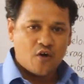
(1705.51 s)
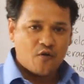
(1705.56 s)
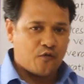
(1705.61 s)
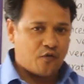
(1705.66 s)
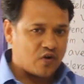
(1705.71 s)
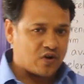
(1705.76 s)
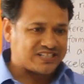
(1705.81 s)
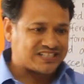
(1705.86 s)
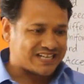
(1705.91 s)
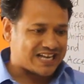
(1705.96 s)

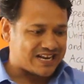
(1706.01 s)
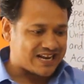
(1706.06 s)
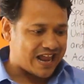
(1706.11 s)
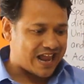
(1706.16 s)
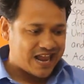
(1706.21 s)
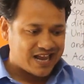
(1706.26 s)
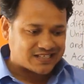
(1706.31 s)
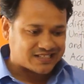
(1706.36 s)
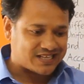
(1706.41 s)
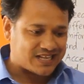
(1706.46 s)
Force can
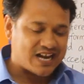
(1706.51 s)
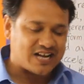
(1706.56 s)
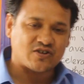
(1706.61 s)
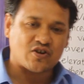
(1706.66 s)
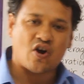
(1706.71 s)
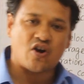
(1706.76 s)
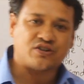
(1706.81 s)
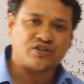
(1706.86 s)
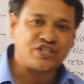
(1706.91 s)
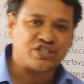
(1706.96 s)
accelerate
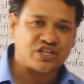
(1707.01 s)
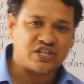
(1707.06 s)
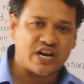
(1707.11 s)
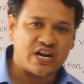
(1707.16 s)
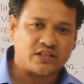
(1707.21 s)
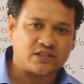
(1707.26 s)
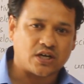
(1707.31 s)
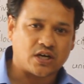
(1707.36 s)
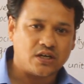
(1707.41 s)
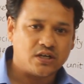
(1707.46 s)
or
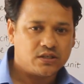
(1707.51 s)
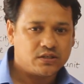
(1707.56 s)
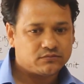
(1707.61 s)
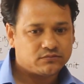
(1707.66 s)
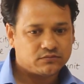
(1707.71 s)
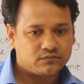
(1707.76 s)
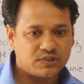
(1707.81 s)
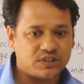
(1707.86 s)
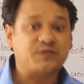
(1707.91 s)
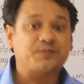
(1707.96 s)
decelerate the
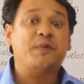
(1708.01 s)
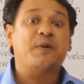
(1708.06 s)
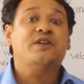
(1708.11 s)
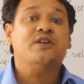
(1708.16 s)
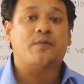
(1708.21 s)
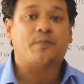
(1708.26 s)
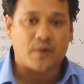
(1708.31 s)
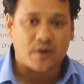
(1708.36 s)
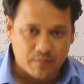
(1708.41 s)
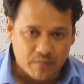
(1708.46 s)
speed
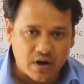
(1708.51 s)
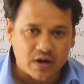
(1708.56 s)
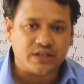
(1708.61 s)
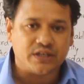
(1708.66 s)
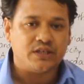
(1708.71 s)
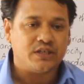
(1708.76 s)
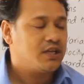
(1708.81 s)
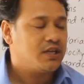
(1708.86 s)
of a body.